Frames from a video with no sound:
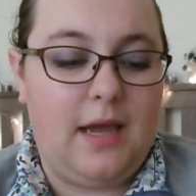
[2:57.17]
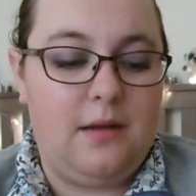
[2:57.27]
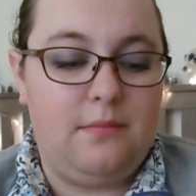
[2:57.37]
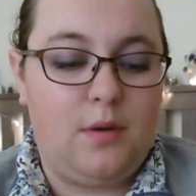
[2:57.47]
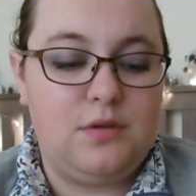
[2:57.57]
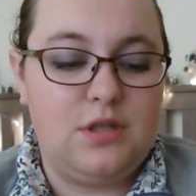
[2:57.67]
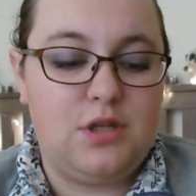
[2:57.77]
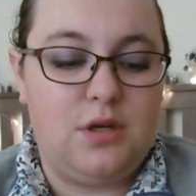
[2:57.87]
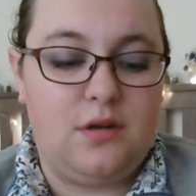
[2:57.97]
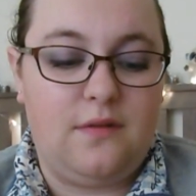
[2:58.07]
a
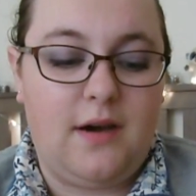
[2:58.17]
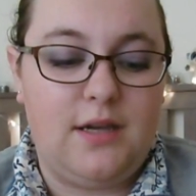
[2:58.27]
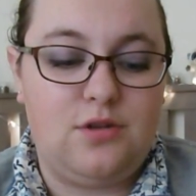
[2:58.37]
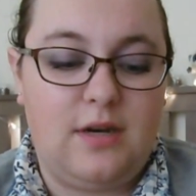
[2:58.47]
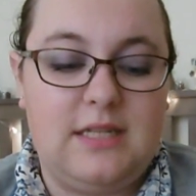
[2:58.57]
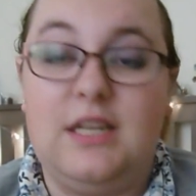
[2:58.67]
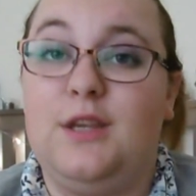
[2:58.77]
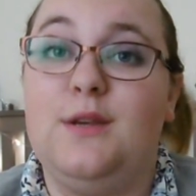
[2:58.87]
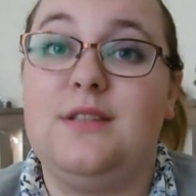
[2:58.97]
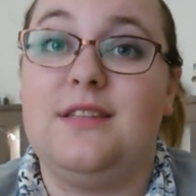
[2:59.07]
multitude of hydrating
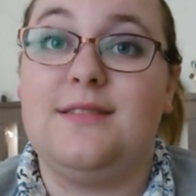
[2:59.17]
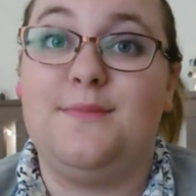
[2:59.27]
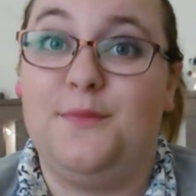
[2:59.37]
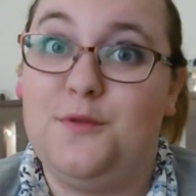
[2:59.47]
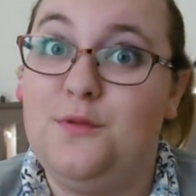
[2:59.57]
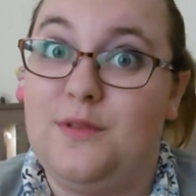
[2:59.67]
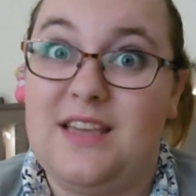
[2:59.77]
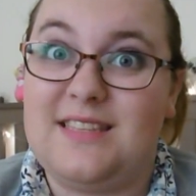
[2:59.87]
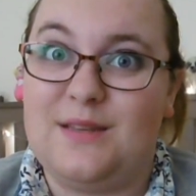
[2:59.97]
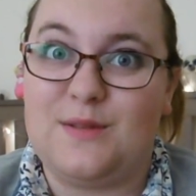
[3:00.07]
uses.
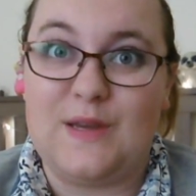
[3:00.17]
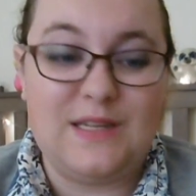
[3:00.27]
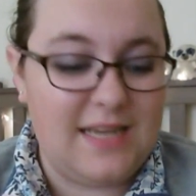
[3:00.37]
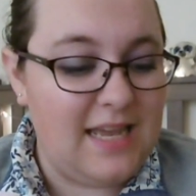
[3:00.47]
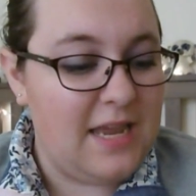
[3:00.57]
That sounds good.